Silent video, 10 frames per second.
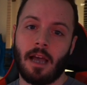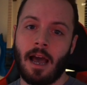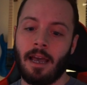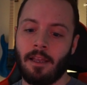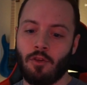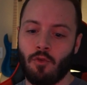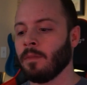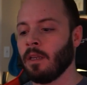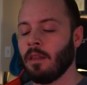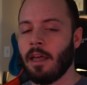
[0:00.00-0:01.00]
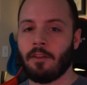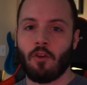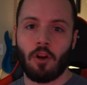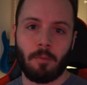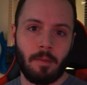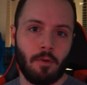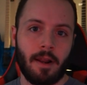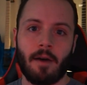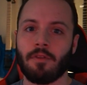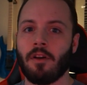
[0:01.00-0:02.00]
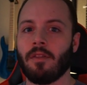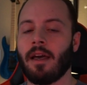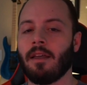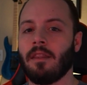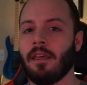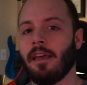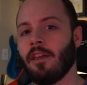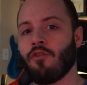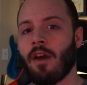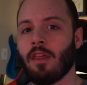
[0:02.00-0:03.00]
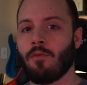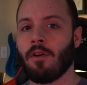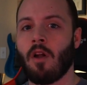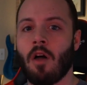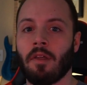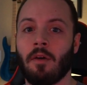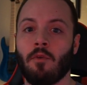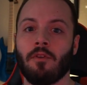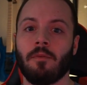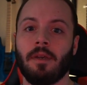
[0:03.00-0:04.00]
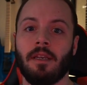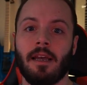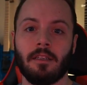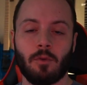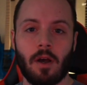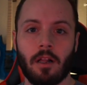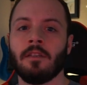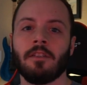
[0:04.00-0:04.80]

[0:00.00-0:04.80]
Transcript: I enjoyed that Turtle Me put out there that the Indrath weren't all they were to be as well.